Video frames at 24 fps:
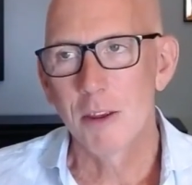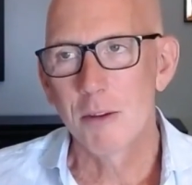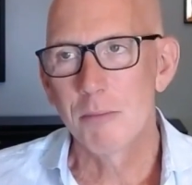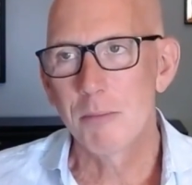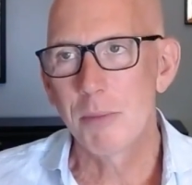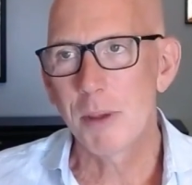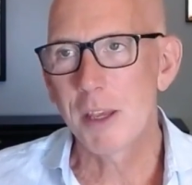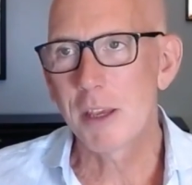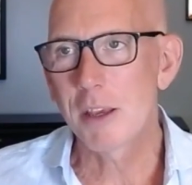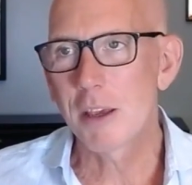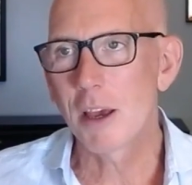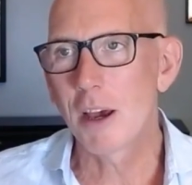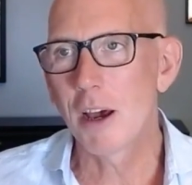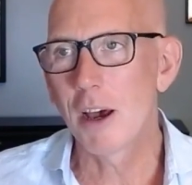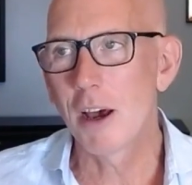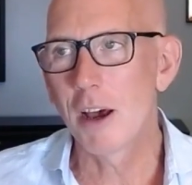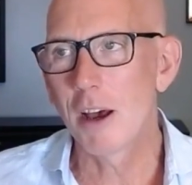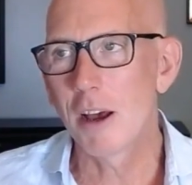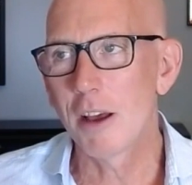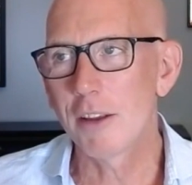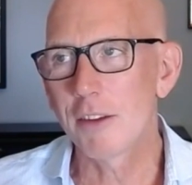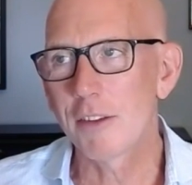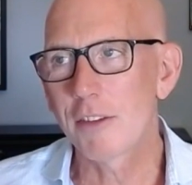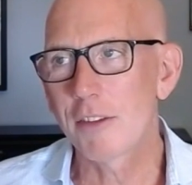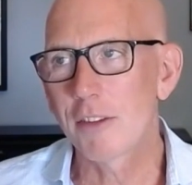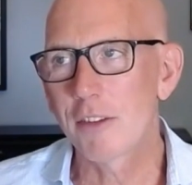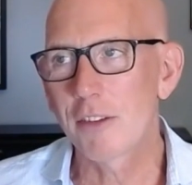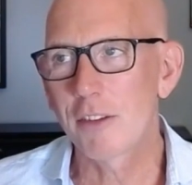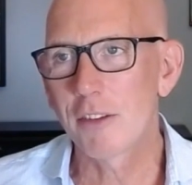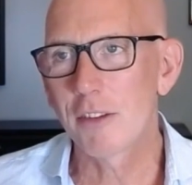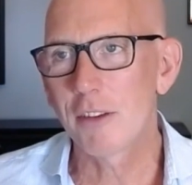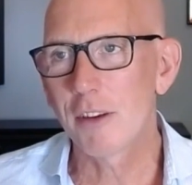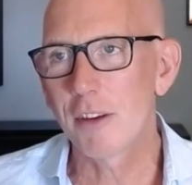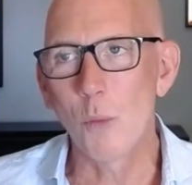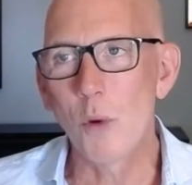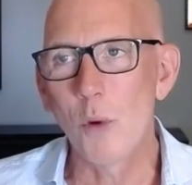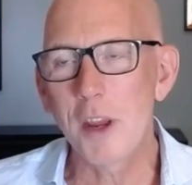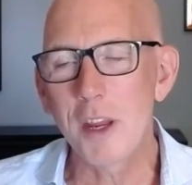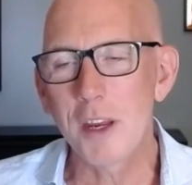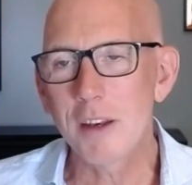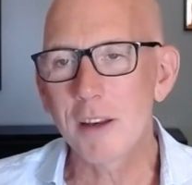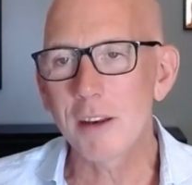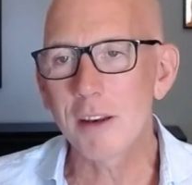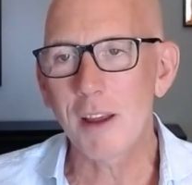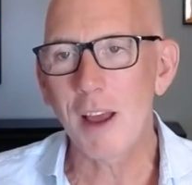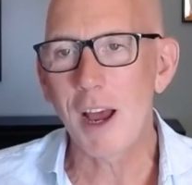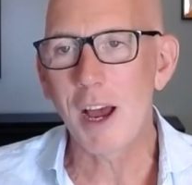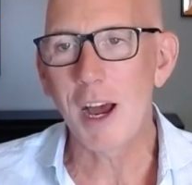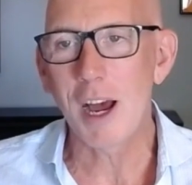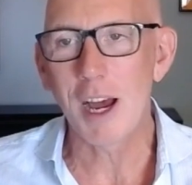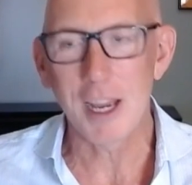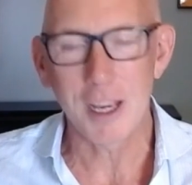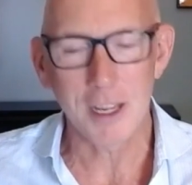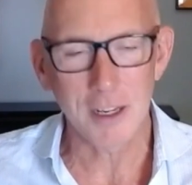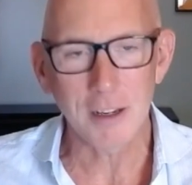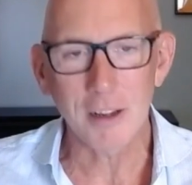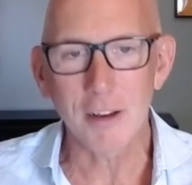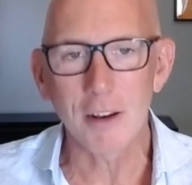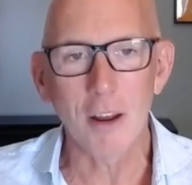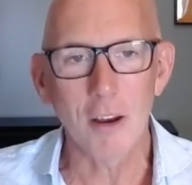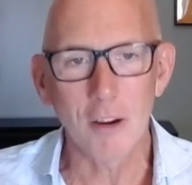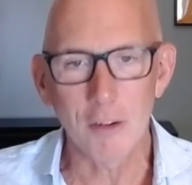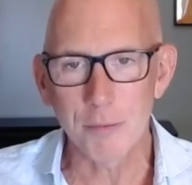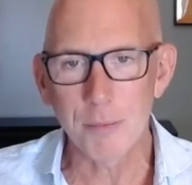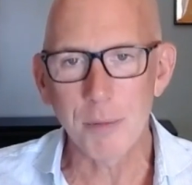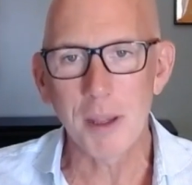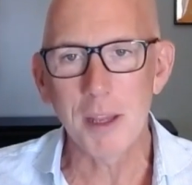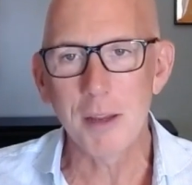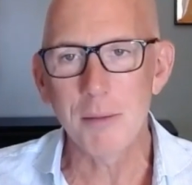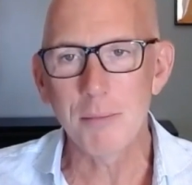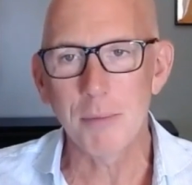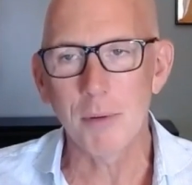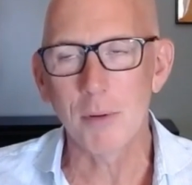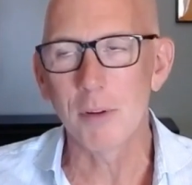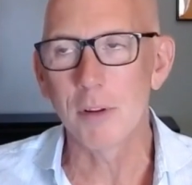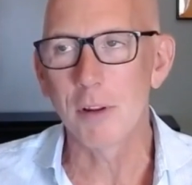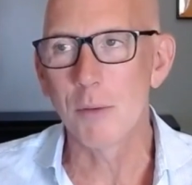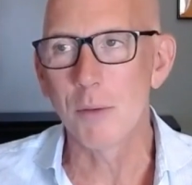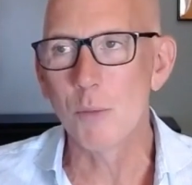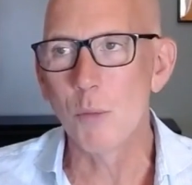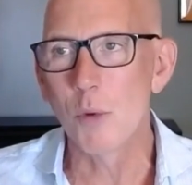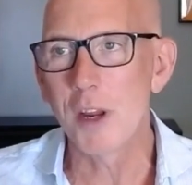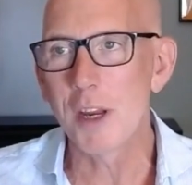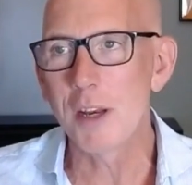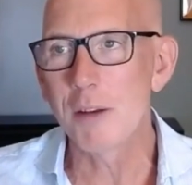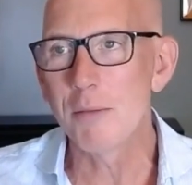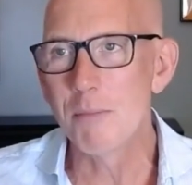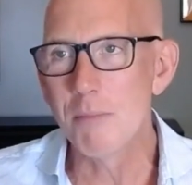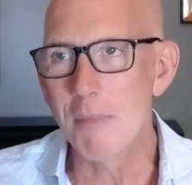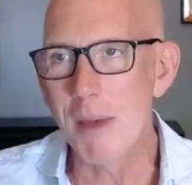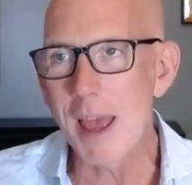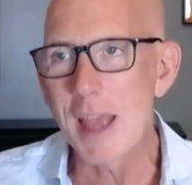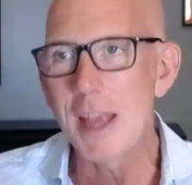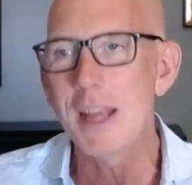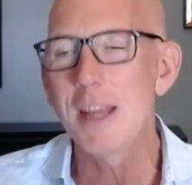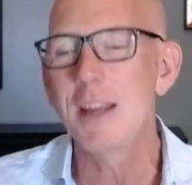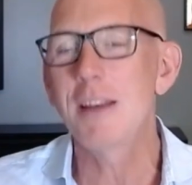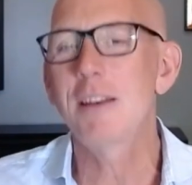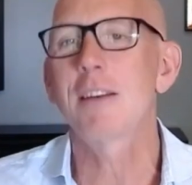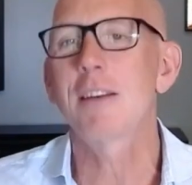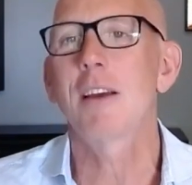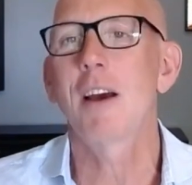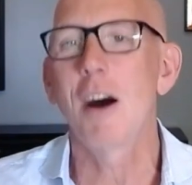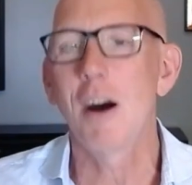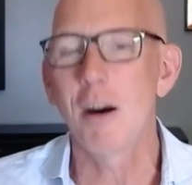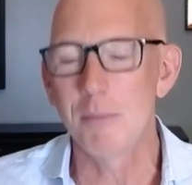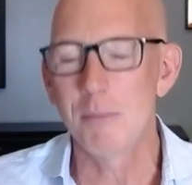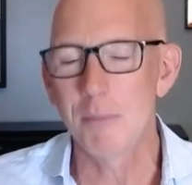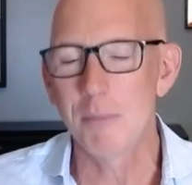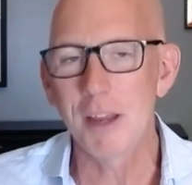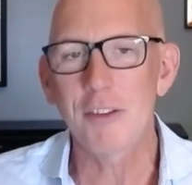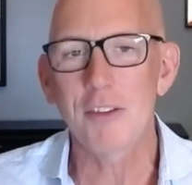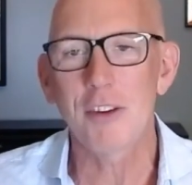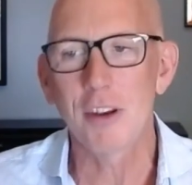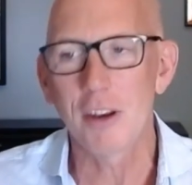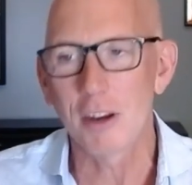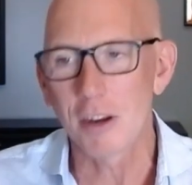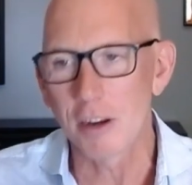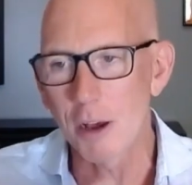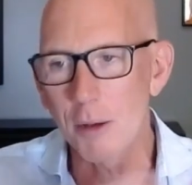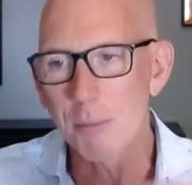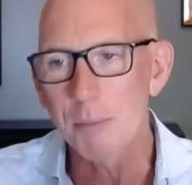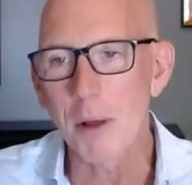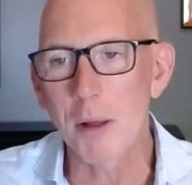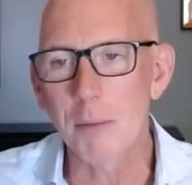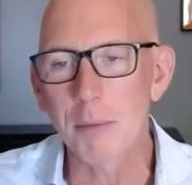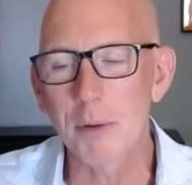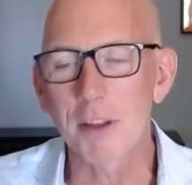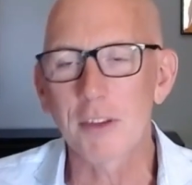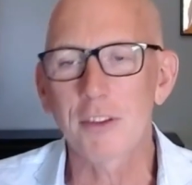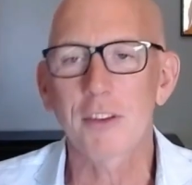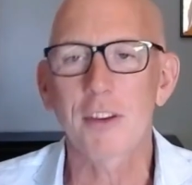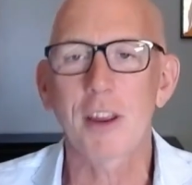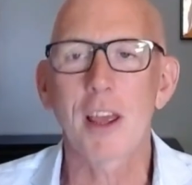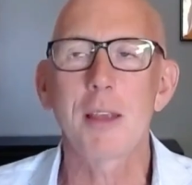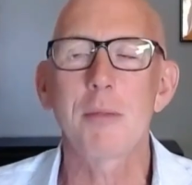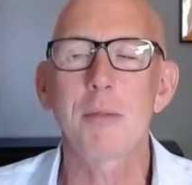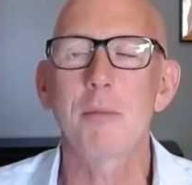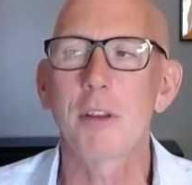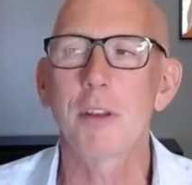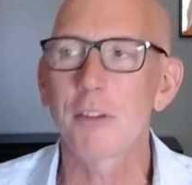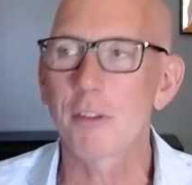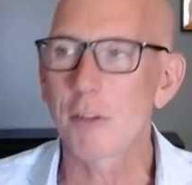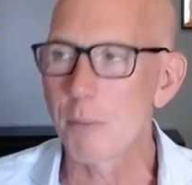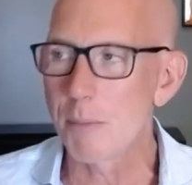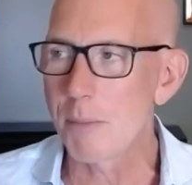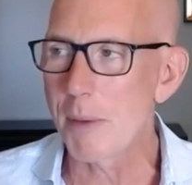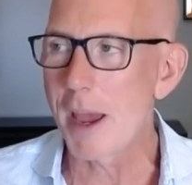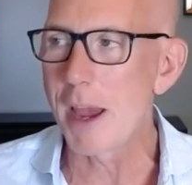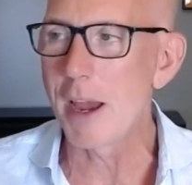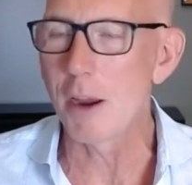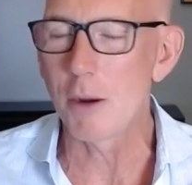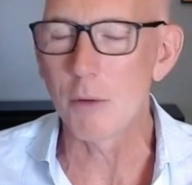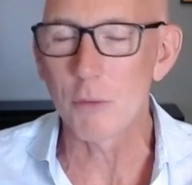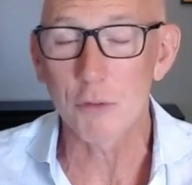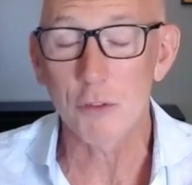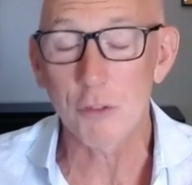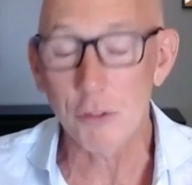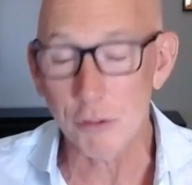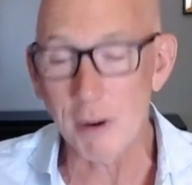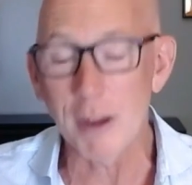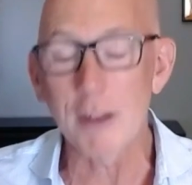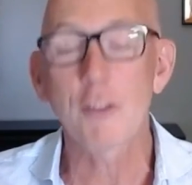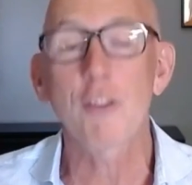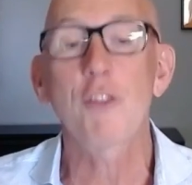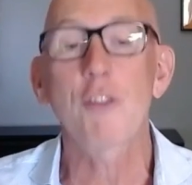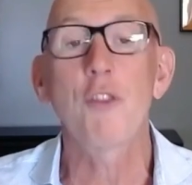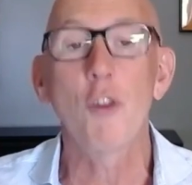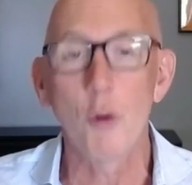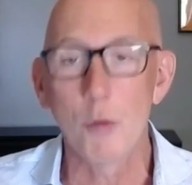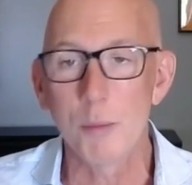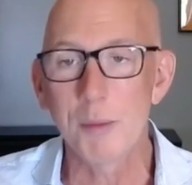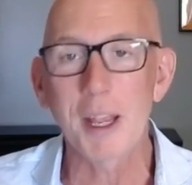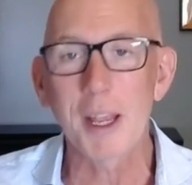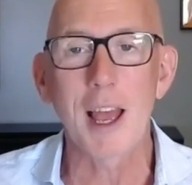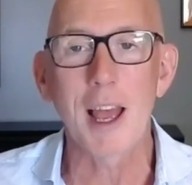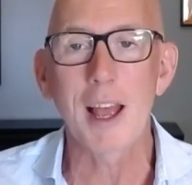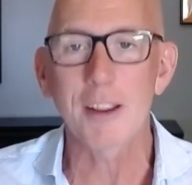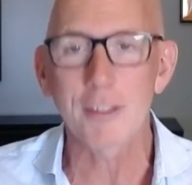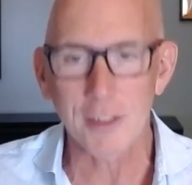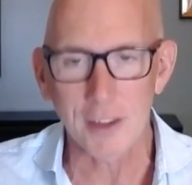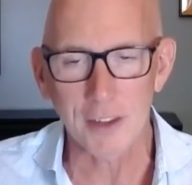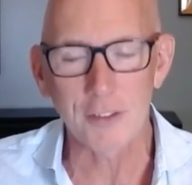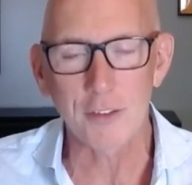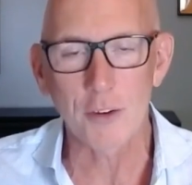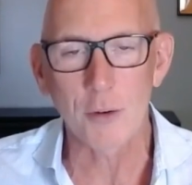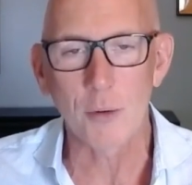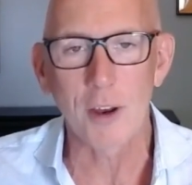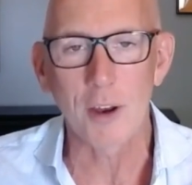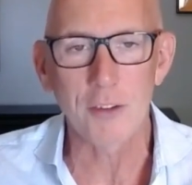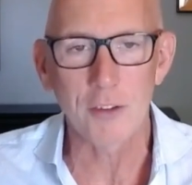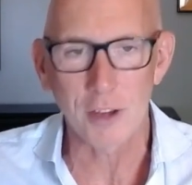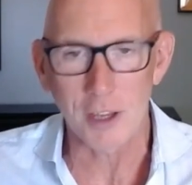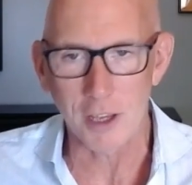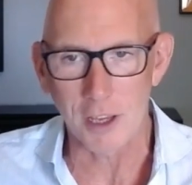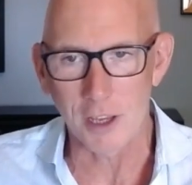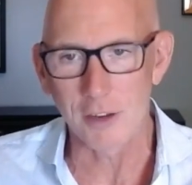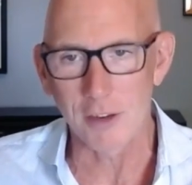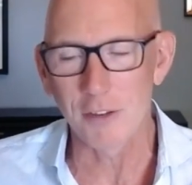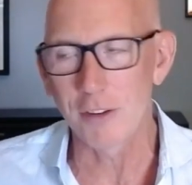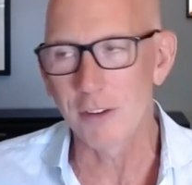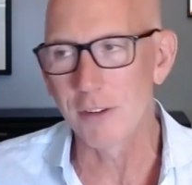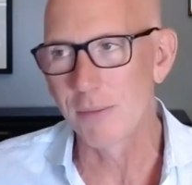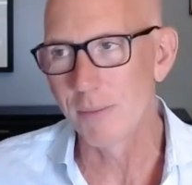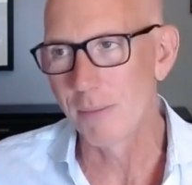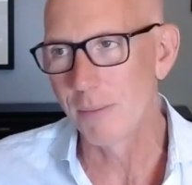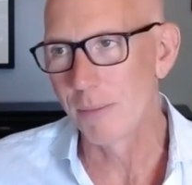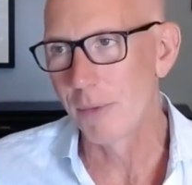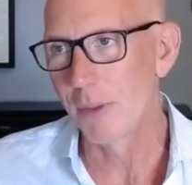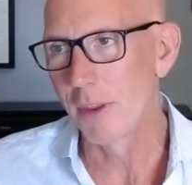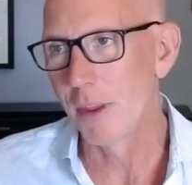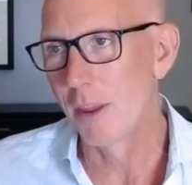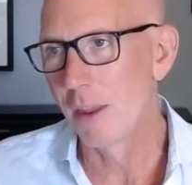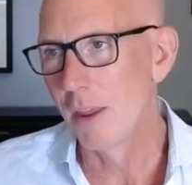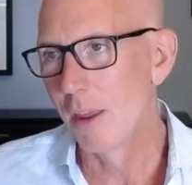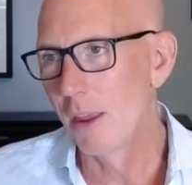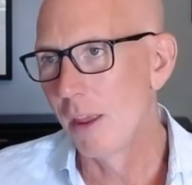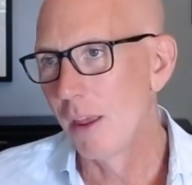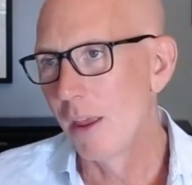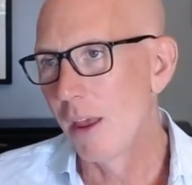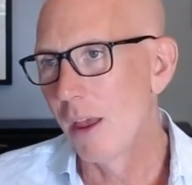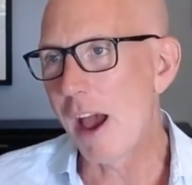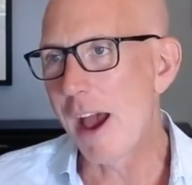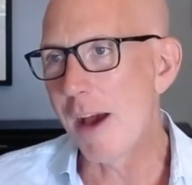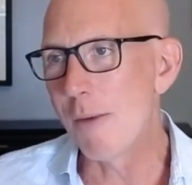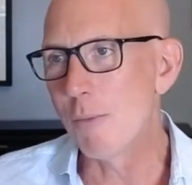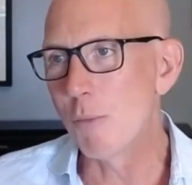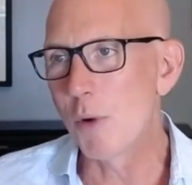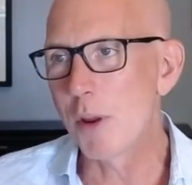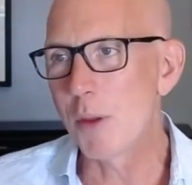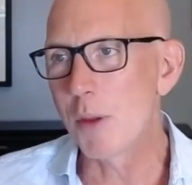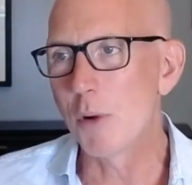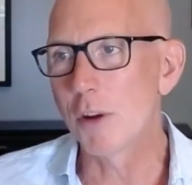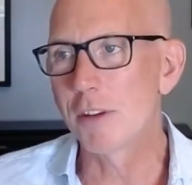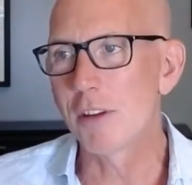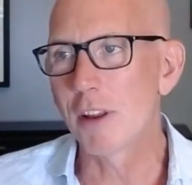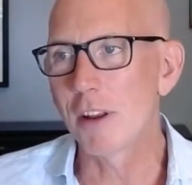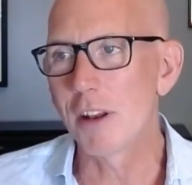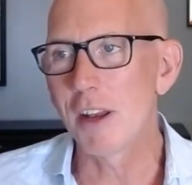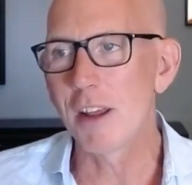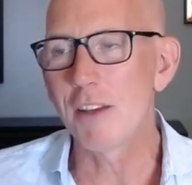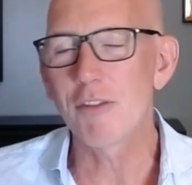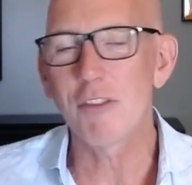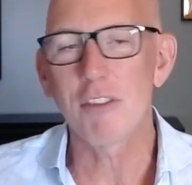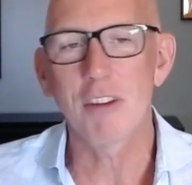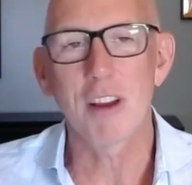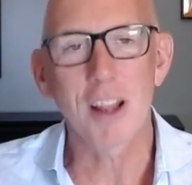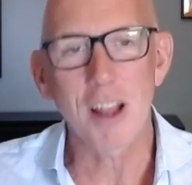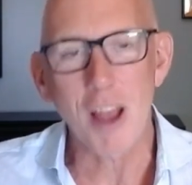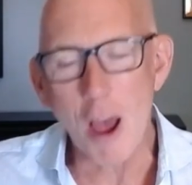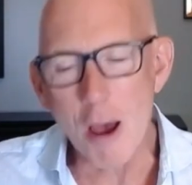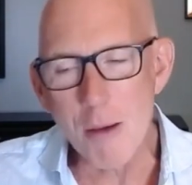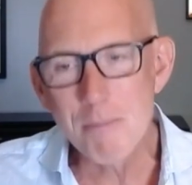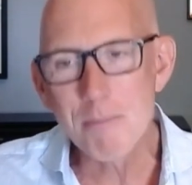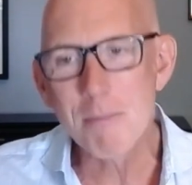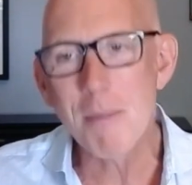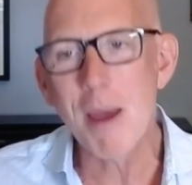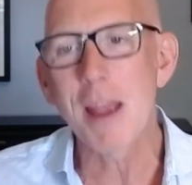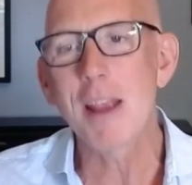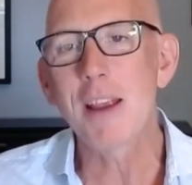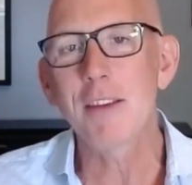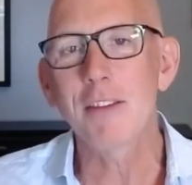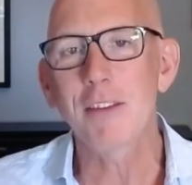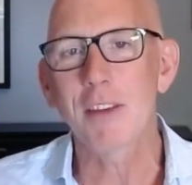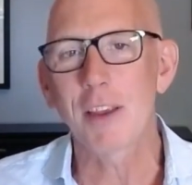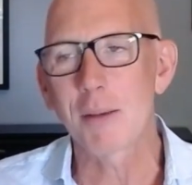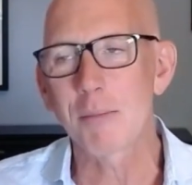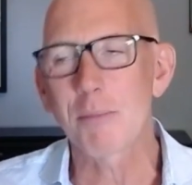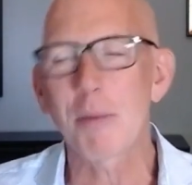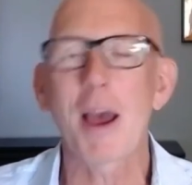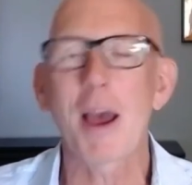because we'd hired a lot of people and we'd made our mission and our public statements about transforming access to education. And we were delivering amazing,